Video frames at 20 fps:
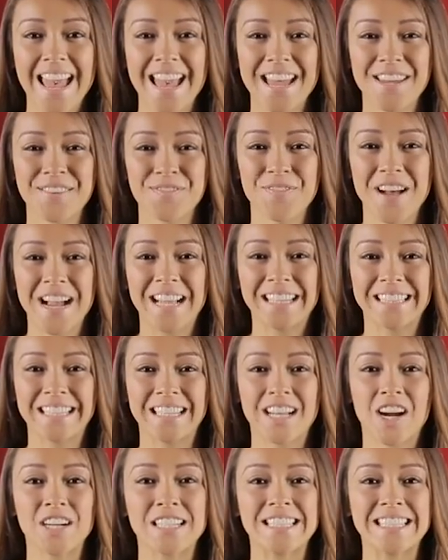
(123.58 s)
And
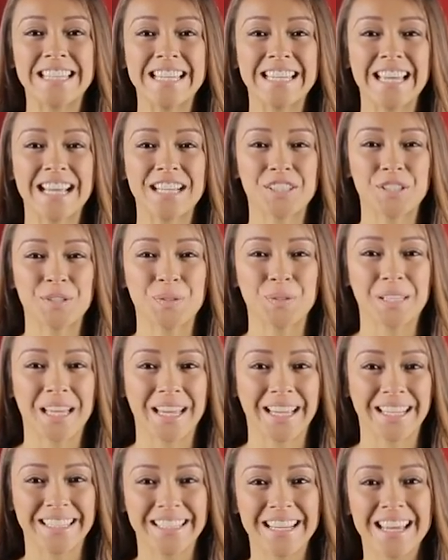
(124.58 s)
finally, our TK2
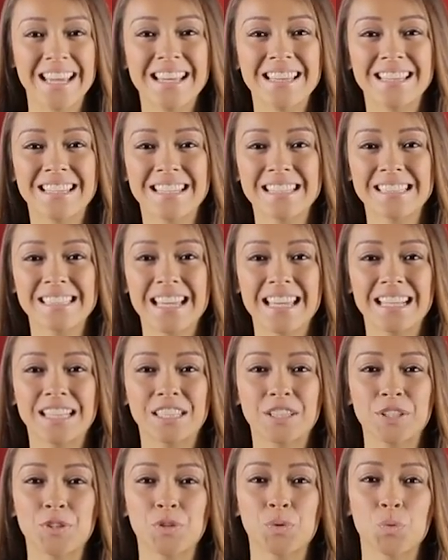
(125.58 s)
Lite. This set
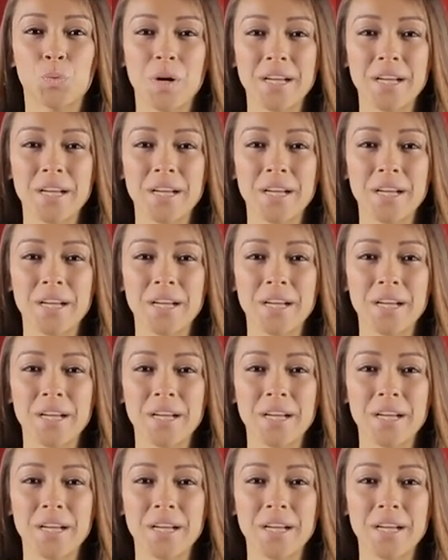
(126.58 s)
includes